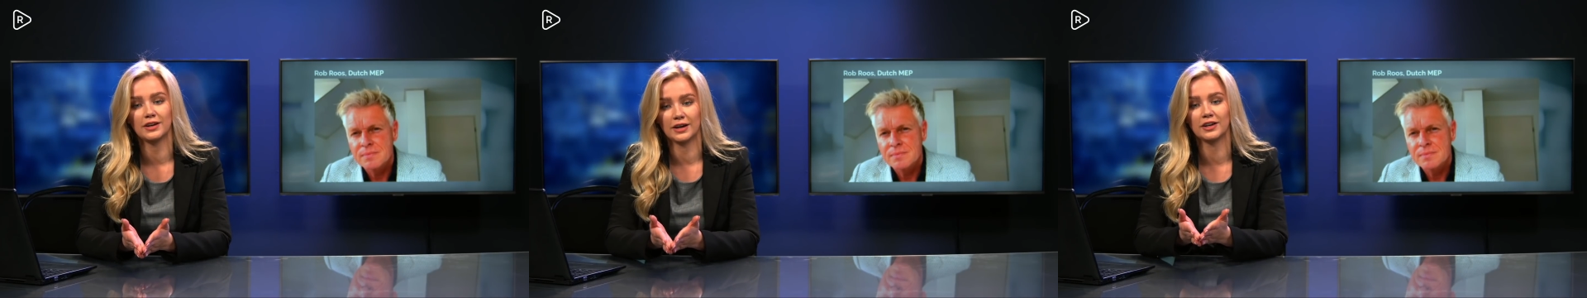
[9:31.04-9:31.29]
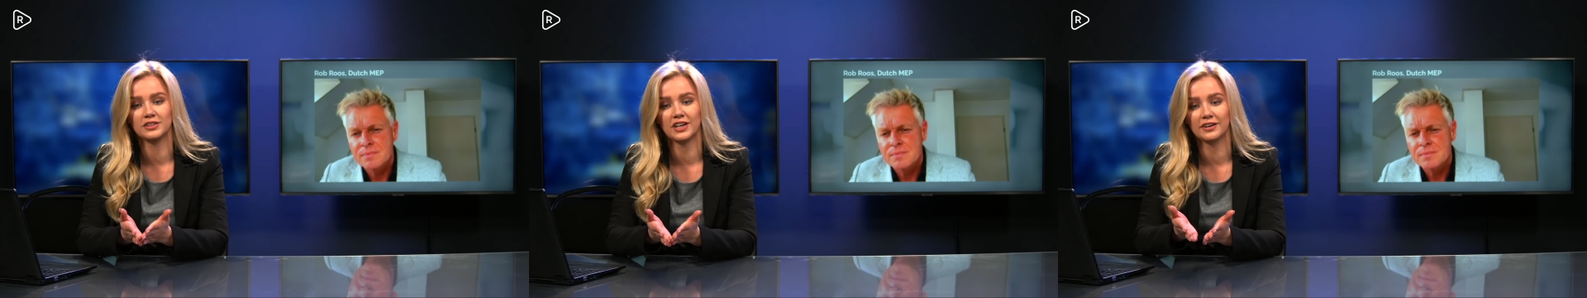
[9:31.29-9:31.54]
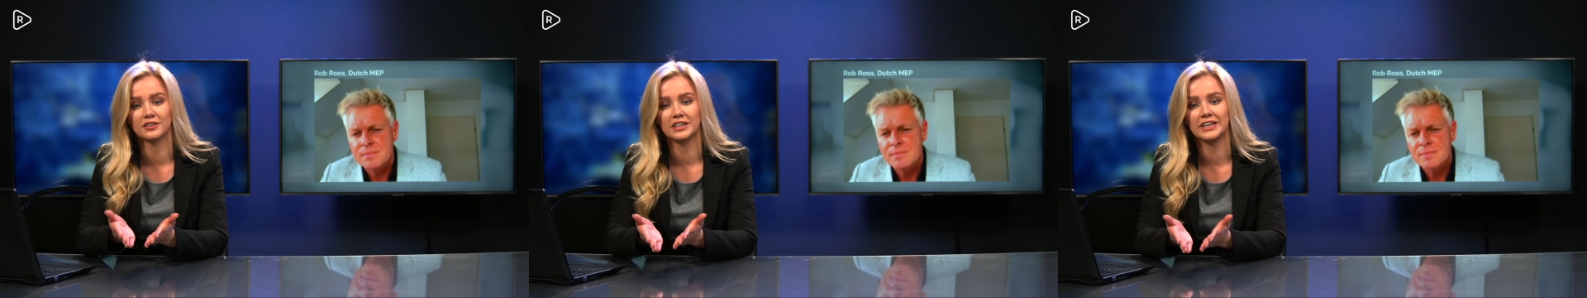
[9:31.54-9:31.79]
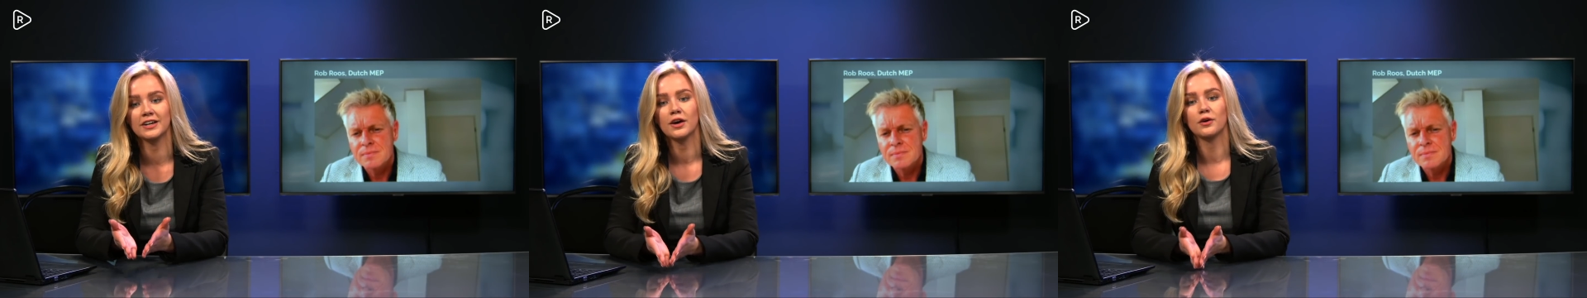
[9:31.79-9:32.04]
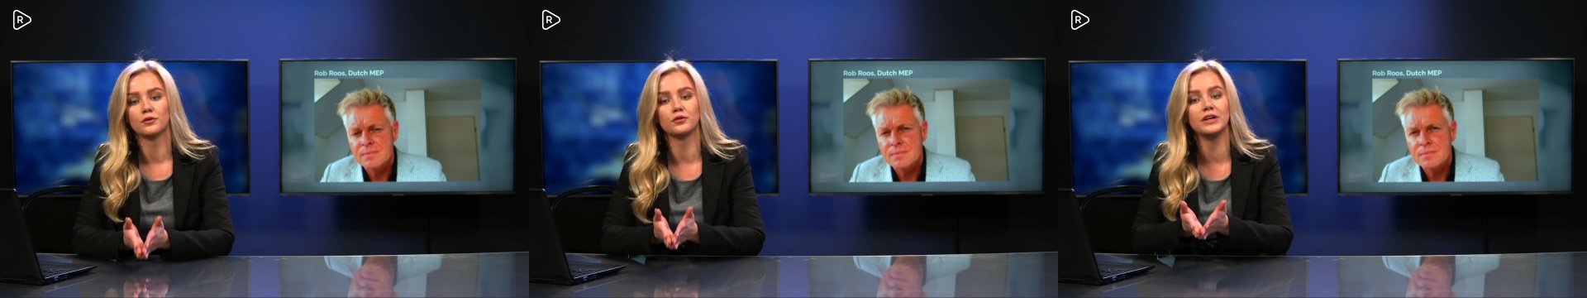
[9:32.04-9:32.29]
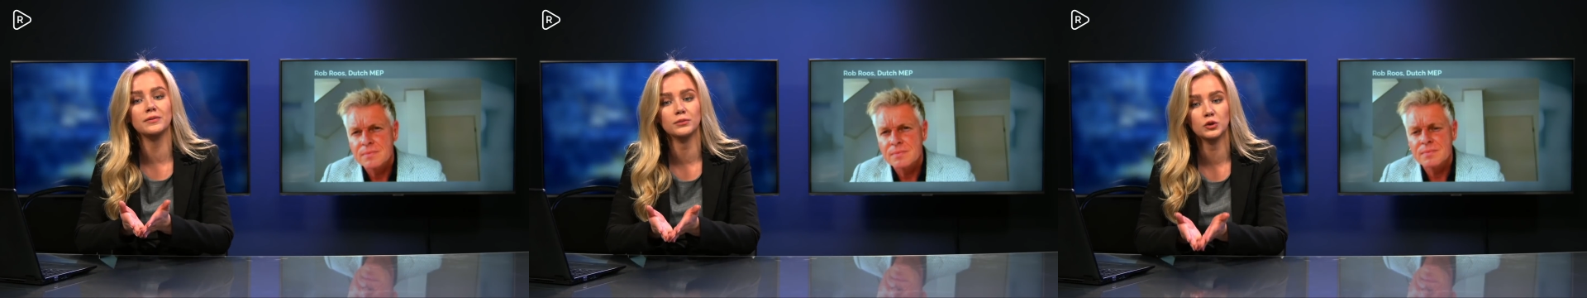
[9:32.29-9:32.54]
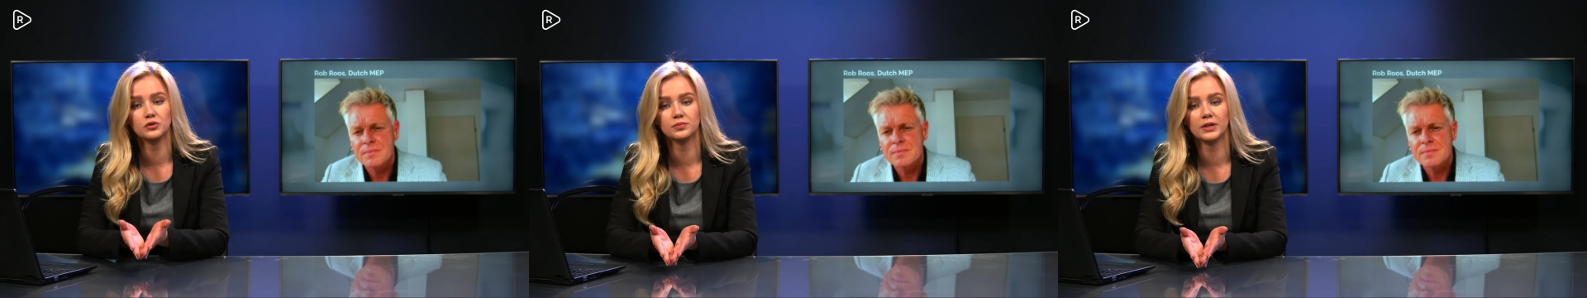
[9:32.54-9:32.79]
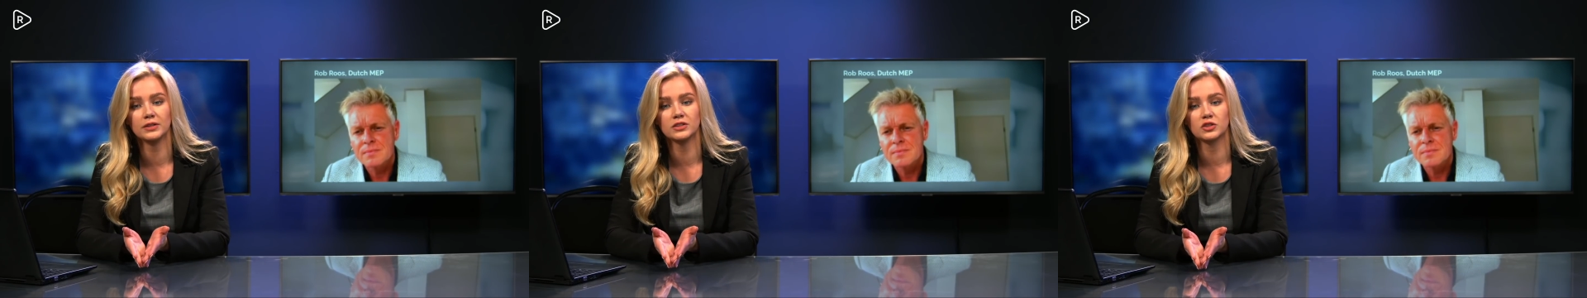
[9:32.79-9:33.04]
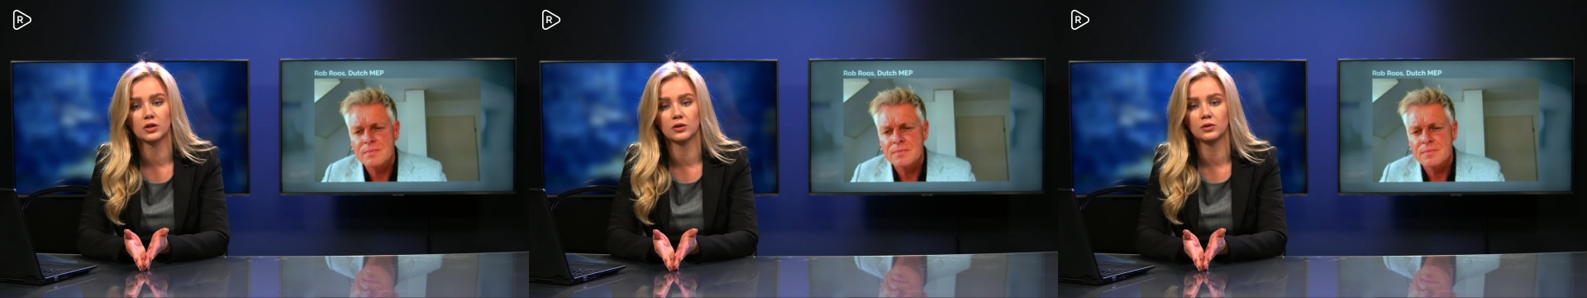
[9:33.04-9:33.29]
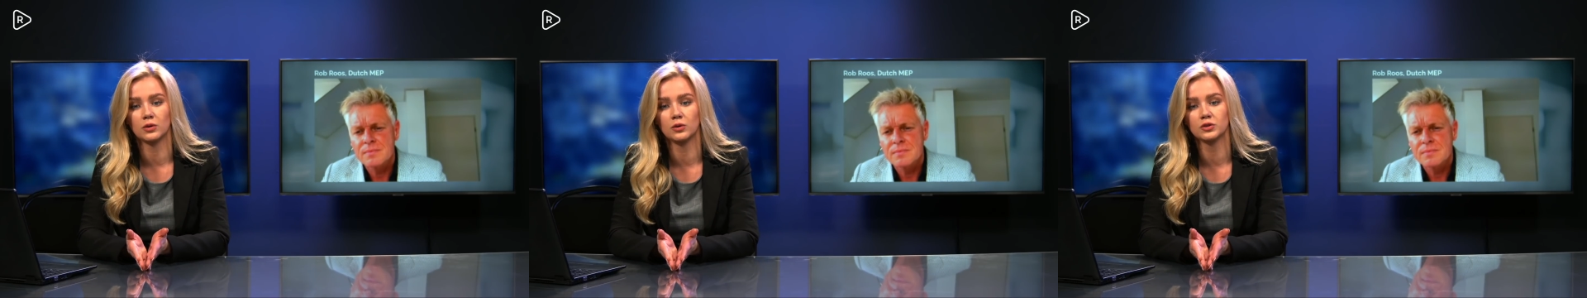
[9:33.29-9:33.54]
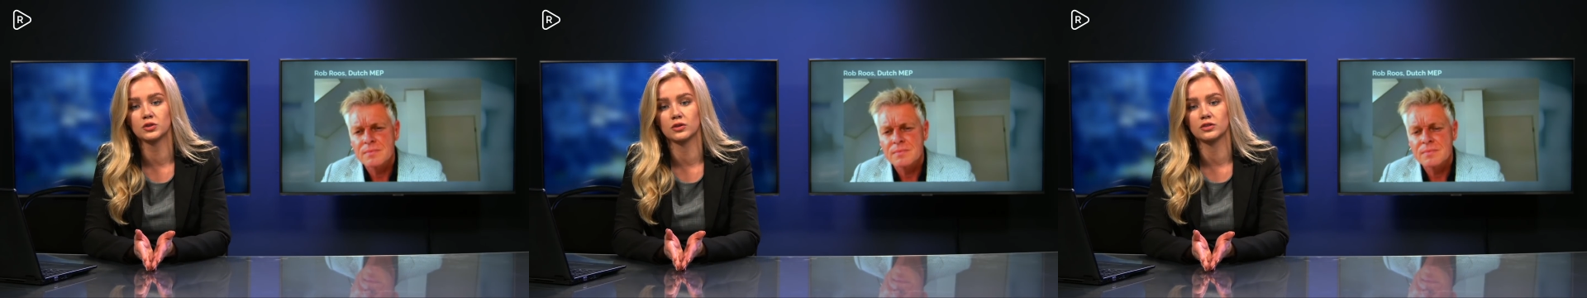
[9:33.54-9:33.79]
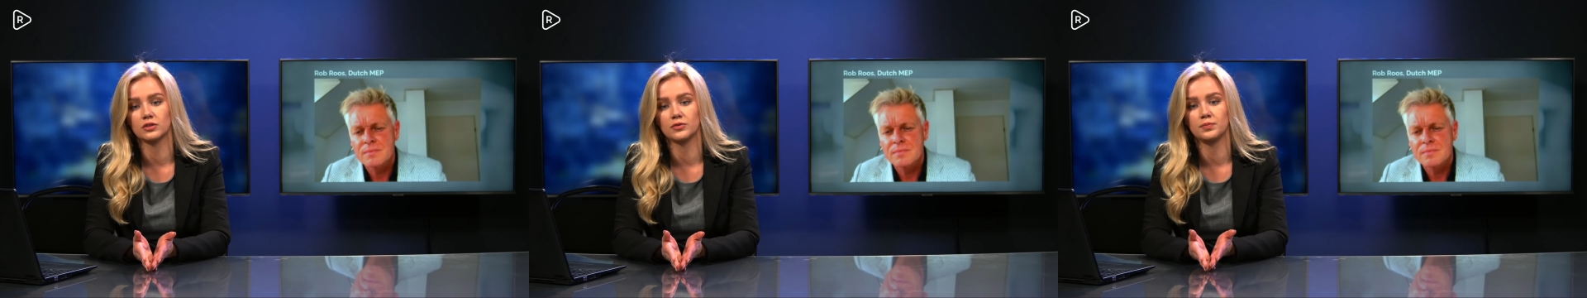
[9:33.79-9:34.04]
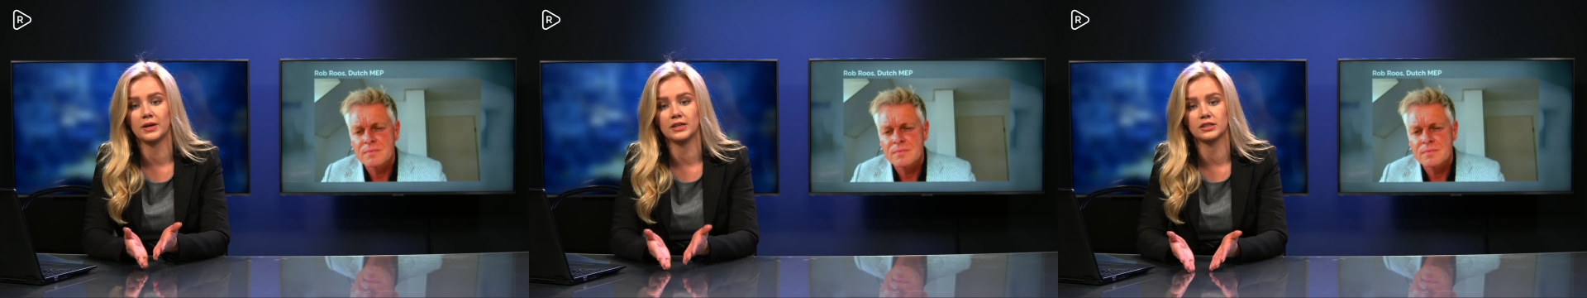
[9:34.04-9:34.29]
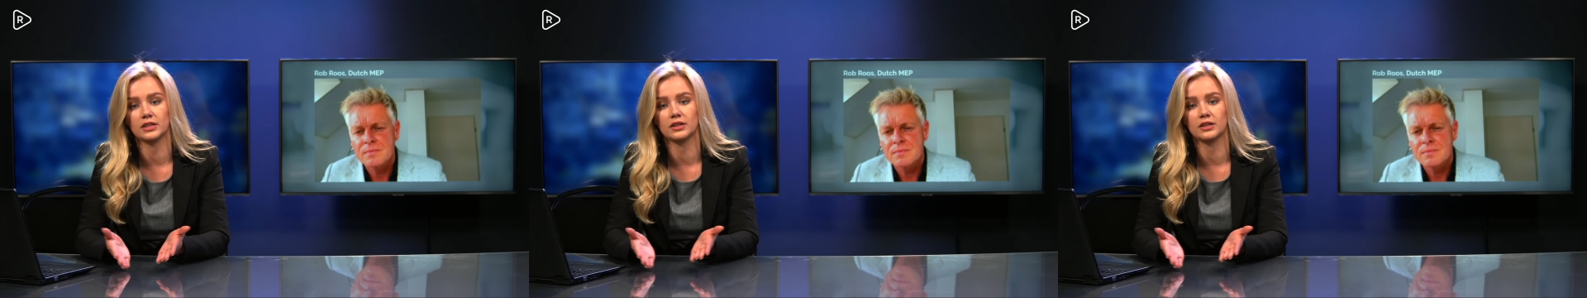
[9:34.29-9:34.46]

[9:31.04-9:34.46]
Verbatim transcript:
Speaker 1: uh, integrity, free movement, so all sorts of basic